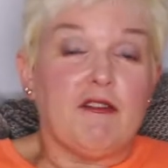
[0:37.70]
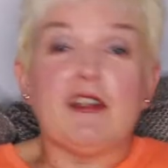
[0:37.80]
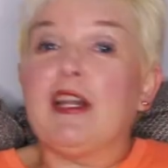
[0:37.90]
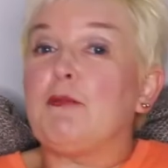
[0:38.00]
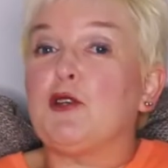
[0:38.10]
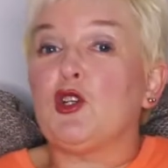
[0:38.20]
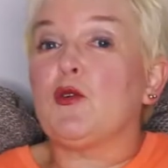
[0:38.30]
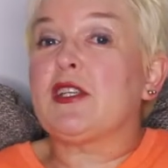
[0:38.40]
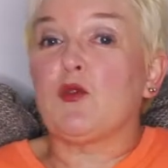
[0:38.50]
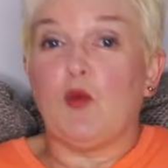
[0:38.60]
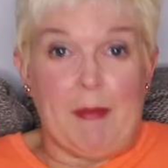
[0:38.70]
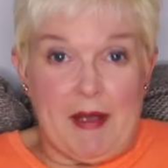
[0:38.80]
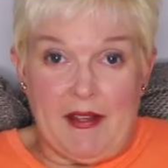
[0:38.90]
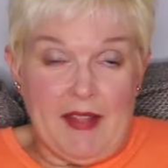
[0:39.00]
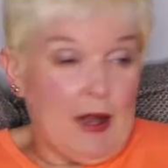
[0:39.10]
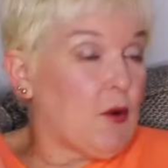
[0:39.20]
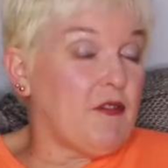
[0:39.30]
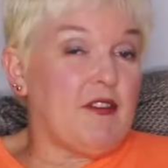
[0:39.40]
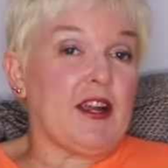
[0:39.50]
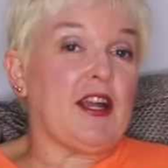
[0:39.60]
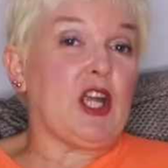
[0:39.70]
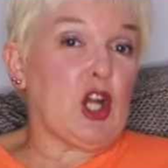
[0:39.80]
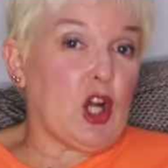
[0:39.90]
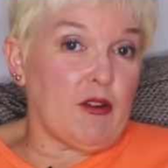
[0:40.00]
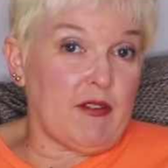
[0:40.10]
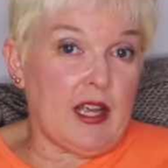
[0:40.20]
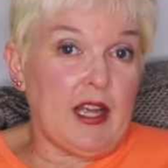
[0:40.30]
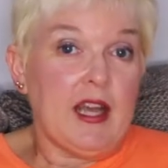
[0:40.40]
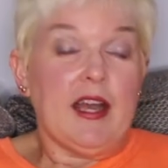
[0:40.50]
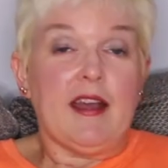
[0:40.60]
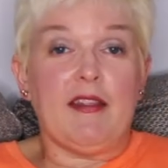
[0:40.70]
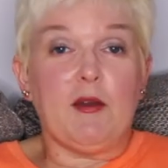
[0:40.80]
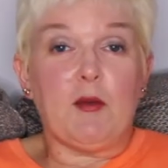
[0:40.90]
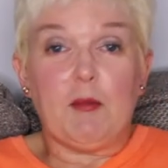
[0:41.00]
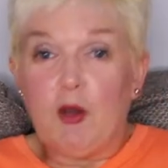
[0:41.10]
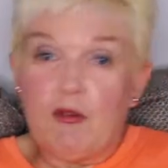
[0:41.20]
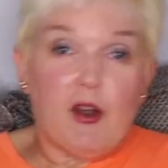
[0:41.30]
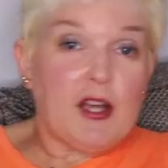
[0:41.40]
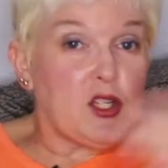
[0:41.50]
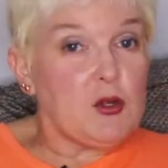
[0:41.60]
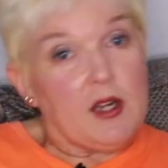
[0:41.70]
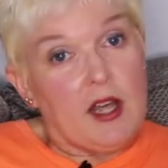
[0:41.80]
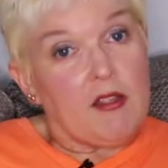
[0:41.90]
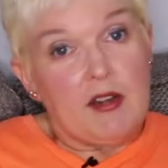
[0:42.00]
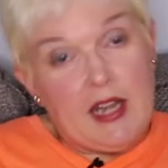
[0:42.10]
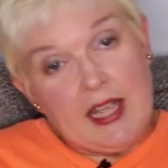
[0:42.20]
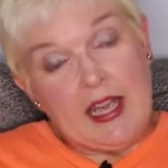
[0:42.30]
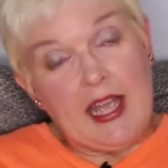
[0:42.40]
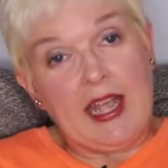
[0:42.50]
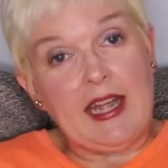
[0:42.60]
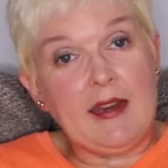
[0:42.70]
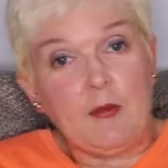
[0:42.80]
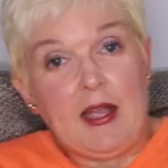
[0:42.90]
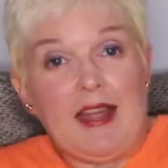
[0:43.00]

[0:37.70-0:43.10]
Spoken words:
voluptuous women. They were very curvy. And then we move on to another decade and we